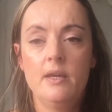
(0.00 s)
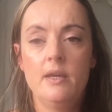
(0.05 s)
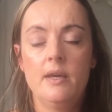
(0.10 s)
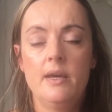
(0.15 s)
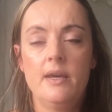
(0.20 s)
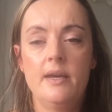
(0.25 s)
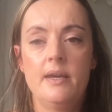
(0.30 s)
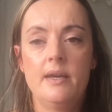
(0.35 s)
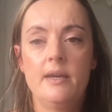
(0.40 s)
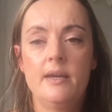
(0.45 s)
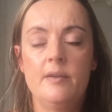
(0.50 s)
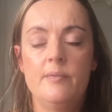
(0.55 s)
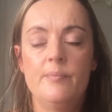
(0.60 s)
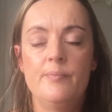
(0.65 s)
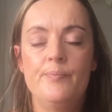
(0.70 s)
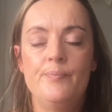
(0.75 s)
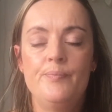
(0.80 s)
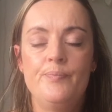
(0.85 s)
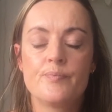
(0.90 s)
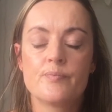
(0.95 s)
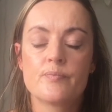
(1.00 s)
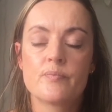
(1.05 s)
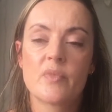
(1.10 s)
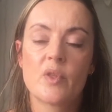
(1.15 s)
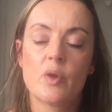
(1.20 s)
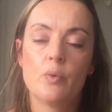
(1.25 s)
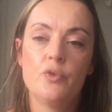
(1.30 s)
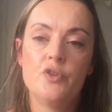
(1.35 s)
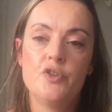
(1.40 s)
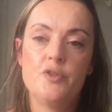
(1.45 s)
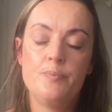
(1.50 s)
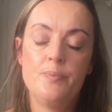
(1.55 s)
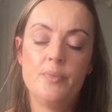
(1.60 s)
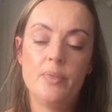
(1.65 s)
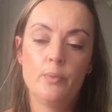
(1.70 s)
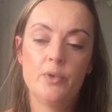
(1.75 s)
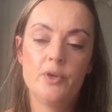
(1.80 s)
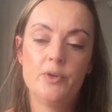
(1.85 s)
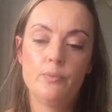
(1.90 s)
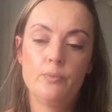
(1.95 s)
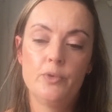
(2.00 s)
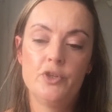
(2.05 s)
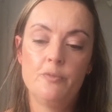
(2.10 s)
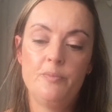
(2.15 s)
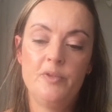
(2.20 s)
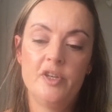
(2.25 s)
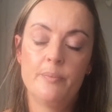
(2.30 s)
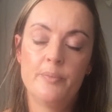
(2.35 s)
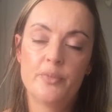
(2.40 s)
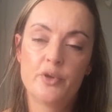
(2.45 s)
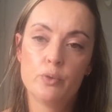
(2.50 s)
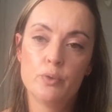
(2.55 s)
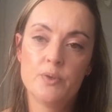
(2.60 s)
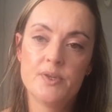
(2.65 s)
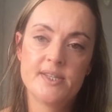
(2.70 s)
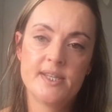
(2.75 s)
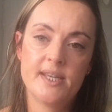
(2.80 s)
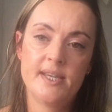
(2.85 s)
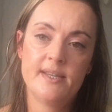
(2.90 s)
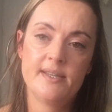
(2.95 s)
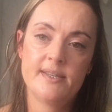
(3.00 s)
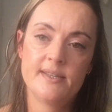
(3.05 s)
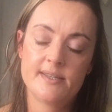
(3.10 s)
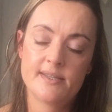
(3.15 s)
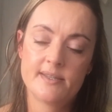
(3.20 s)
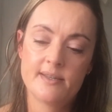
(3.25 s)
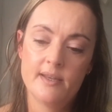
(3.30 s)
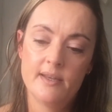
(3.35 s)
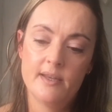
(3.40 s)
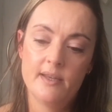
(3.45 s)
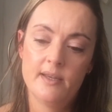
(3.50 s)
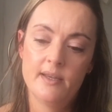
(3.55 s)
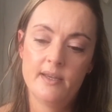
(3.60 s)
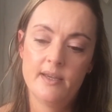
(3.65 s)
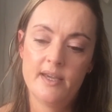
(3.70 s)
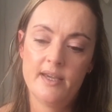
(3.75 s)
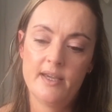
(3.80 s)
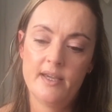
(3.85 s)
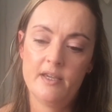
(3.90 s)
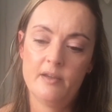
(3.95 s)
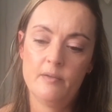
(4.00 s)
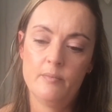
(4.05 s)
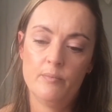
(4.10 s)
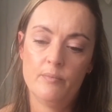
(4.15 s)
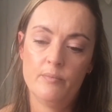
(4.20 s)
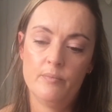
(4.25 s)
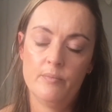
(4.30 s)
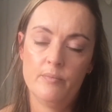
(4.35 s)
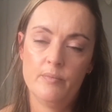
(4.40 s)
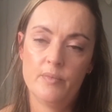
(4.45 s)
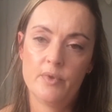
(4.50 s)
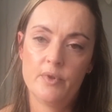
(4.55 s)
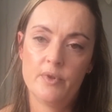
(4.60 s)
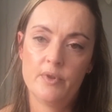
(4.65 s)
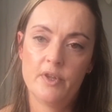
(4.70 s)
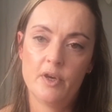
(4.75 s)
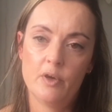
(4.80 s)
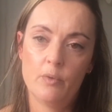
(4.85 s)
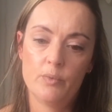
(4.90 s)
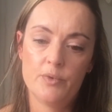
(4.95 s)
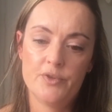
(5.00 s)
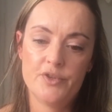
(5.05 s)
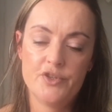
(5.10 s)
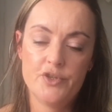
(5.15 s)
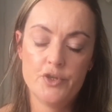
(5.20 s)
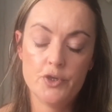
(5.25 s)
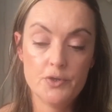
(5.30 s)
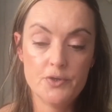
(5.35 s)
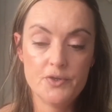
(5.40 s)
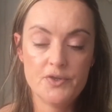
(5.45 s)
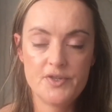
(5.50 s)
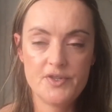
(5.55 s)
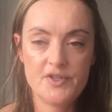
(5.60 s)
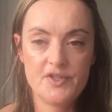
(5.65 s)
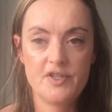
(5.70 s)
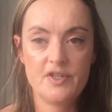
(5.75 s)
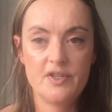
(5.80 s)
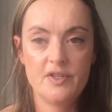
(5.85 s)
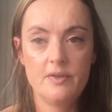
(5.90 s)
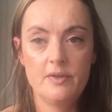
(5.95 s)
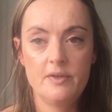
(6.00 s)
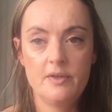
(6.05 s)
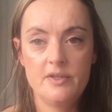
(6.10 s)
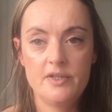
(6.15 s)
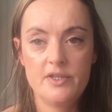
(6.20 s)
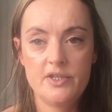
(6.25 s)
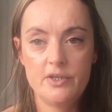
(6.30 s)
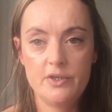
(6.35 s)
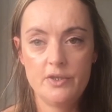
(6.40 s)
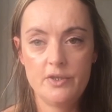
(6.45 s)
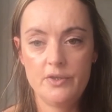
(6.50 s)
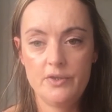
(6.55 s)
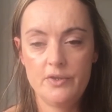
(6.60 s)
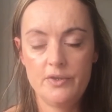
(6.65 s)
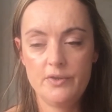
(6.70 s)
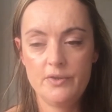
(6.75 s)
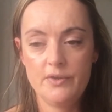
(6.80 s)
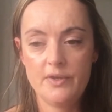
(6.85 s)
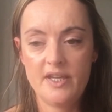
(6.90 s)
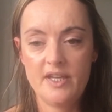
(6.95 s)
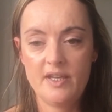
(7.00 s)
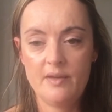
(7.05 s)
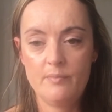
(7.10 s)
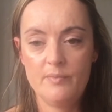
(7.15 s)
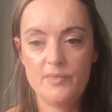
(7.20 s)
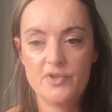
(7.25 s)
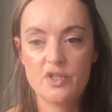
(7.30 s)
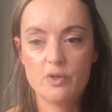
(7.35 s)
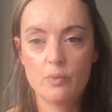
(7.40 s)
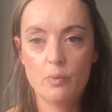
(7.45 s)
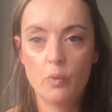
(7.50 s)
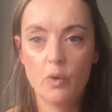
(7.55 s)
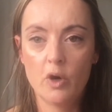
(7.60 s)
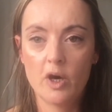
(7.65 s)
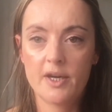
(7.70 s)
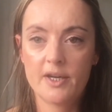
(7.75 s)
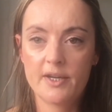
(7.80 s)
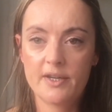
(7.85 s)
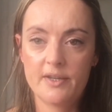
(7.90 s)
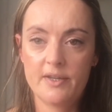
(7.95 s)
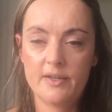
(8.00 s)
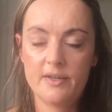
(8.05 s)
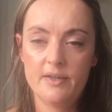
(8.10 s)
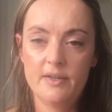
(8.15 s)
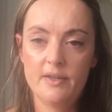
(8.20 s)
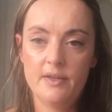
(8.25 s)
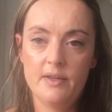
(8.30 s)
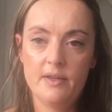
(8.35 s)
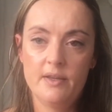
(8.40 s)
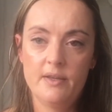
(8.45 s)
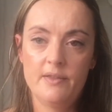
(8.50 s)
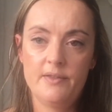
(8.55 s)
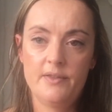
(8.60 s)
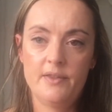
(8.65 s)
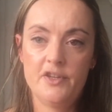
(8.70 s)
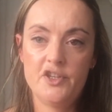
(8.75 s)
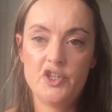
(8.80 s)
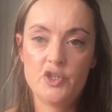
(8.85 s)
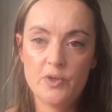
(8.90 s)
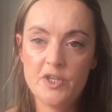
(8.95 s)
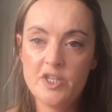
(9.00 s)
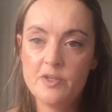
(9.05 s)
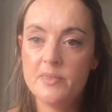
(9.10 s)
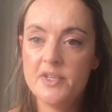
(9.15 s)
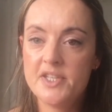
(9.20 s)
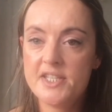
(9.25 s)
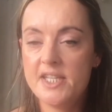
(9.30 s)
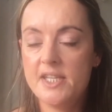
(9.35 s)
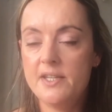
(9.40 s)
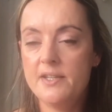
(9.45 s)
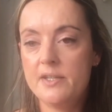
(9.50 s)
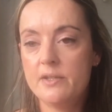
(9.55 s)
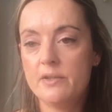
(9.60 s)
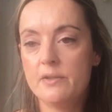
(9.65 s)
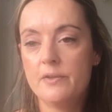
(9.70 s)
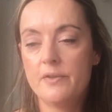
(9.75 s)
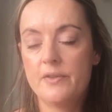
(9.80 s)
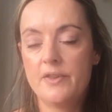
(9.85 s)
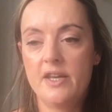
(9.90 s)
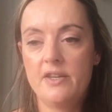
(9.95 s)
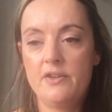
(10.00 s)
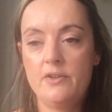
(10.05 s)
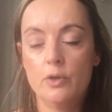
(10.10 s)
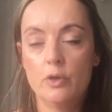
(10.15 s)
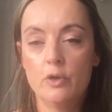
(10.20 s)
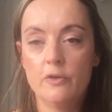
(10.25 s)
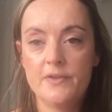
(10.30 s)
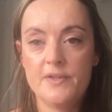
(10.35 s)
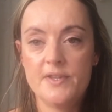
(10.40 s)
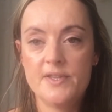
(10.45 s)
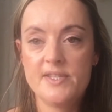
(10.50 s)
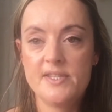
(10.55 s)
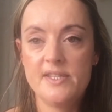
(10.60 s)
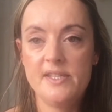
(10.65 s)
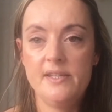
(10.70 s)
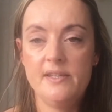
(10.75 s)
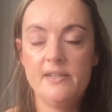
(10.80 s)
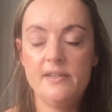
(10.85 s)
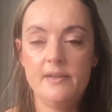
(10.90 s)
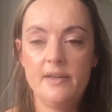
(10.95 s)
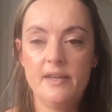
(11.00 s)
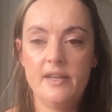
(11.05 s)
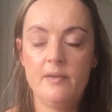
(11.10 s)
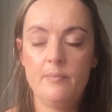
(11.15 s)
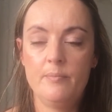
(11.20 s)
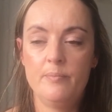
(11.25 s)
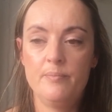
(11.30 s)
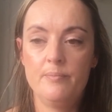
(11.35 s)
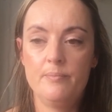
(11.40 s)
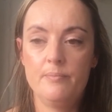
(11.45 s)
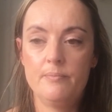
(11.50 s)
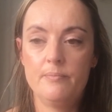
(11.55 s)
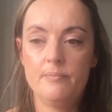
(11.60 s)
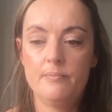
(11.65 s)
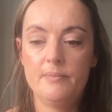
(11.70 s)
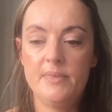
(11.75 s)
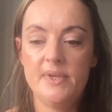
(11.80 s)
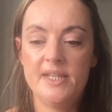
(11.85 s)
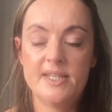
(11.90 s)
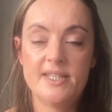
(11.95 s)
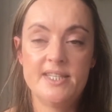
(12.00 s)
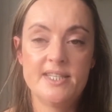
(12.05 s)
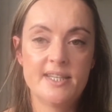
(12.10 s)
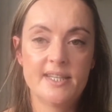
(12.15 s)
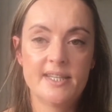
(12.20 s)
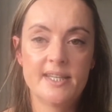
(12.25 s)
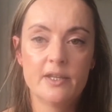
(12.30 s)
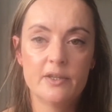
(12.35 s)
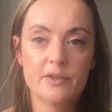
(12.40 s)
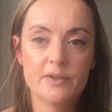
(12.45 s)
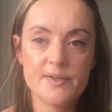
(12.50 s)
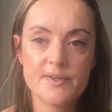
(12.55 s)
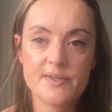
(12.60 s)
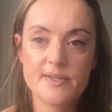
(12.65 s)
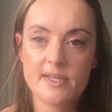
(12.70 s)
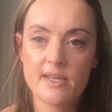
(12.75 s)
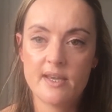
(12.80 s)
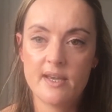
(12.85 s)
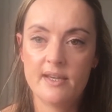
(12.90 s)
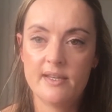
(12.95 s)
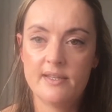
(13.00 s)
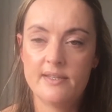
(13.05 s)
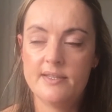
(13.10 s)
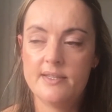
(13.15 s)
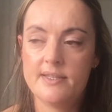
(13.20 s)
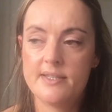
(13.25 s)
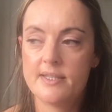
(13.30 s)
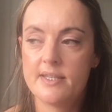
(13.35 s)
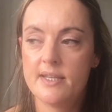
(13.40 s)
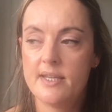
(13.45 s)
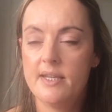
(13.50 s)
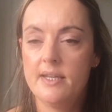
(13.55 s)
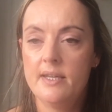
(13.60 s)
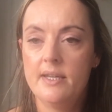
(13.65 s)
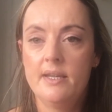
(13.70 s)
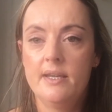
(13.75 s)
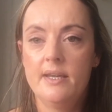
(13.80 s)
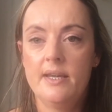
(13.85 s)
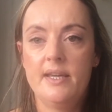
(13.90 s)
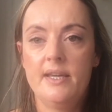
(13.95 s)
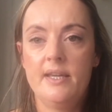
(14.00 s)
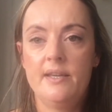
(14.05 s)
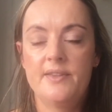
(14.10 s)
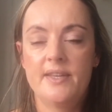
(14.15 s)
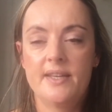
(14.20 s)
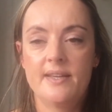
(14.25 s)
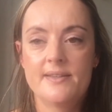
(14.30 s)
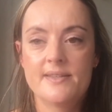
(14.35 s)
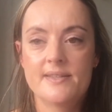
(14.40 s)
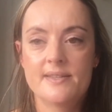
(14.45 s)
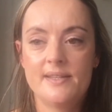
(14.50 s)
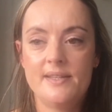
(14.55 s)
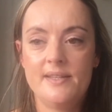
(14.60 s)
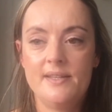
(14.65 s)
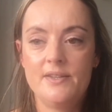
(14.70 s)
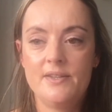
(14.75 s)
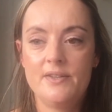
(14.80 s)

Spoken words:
would have been a process that was used to work the tweed material that you often see made into kilts and things like